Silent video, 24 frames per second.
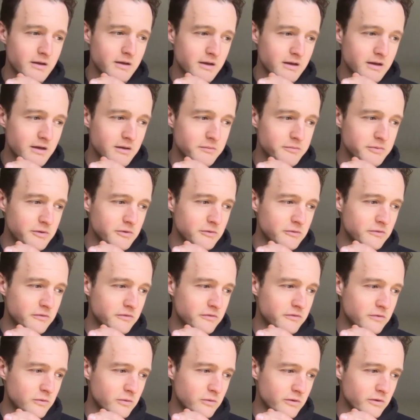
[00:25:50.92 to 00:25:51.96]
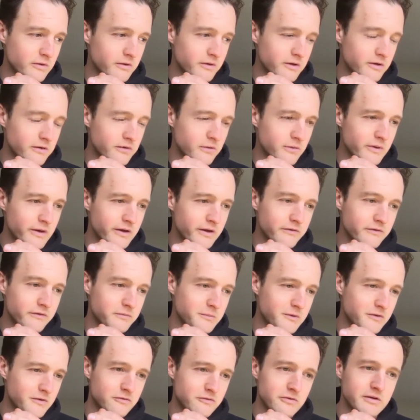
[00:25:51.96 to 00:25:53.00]
abused or otherwise
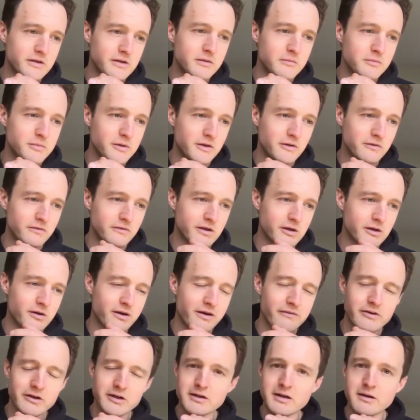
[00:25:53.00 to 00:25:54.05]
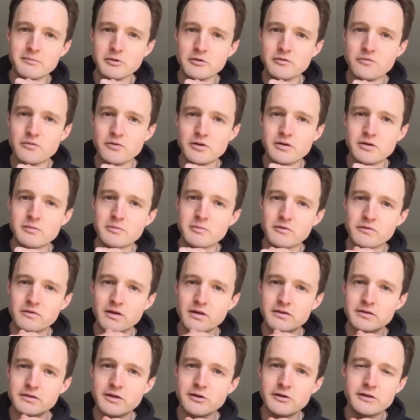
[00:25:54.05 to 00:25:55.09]
mistreated because they don't have economic freedom and
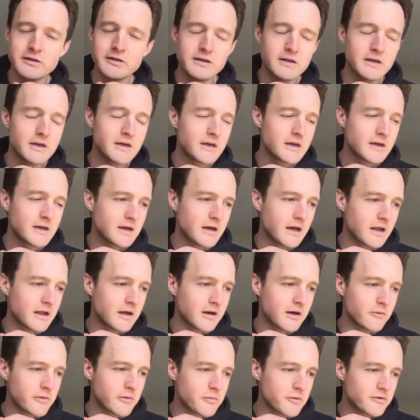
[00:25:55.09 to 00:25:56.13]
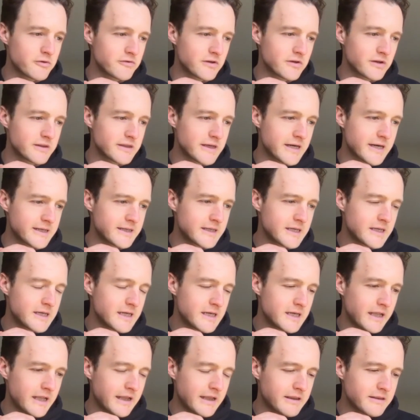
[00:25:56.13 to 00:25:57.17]
solidarity uh, we appreciate that.
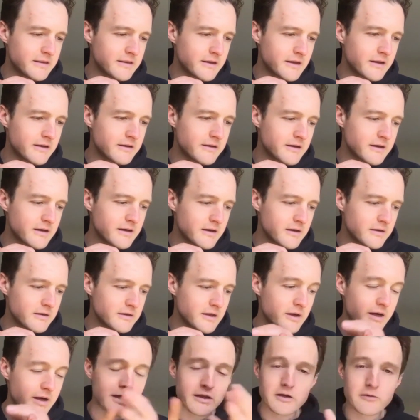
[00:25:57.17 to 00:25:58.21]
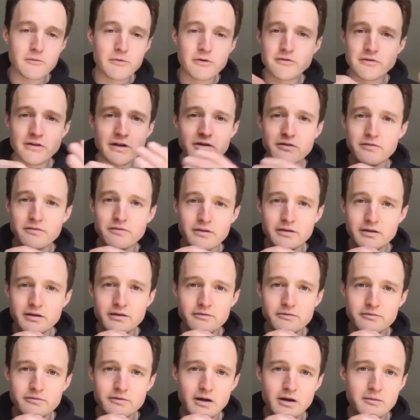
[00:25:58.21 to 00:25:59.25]
And then, uh, know how they reach out if they
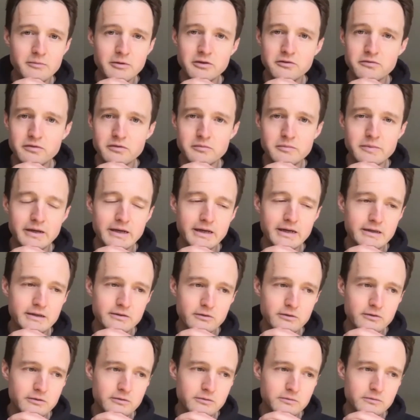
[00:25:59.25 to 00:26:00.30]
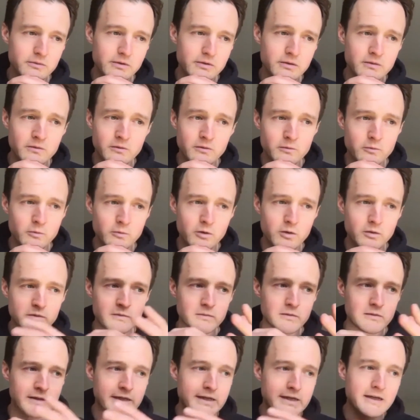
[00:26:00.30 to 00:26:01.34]
have comments, feedback, or, or a
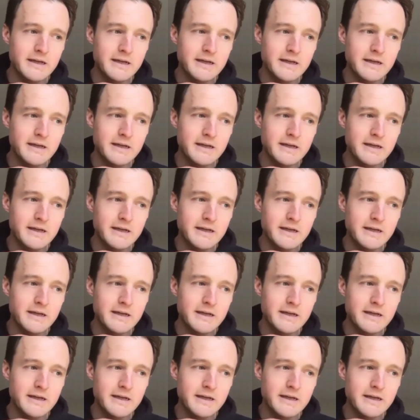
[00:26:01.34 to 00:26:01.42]
lending